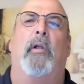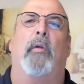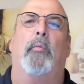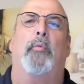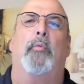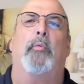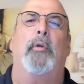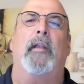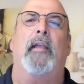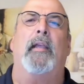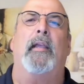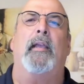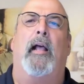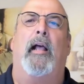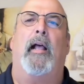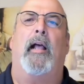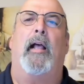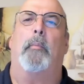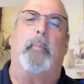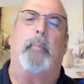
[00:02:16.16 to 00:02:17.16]
really
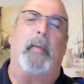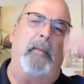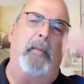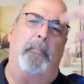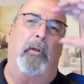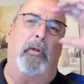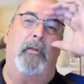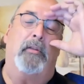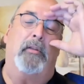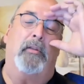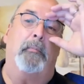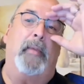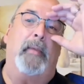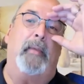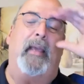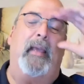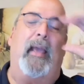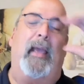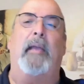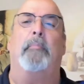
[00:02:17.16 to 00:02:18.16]
help people to
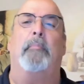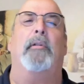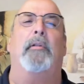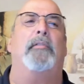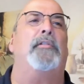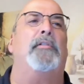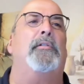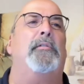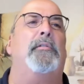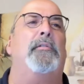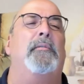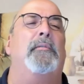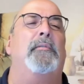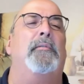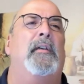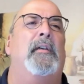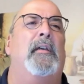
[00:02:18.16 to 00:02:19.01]
be able to